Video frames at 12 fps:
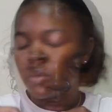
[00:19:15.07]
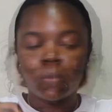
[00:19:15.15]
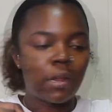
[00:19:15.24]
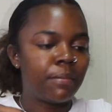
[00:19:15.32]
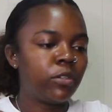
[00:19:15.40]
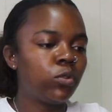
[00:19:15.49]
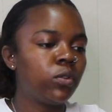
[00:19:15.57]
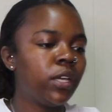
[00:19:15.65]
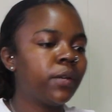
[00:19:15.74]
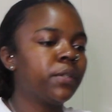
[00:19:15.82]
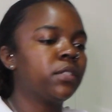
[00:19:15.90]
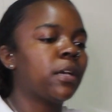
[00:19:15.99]
What I'm gonna do
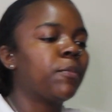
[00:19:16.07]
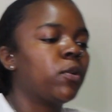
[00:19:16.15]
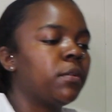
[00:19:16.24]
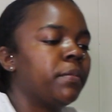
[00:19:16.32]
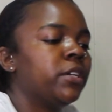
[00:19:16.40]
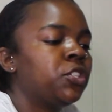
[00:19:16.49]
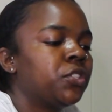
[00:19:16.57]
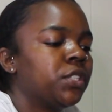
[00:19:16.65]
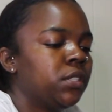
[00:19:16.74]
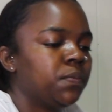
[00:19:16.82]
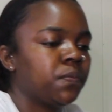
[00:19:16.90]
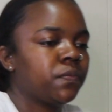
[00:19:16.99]
now is I'm gonna measure it.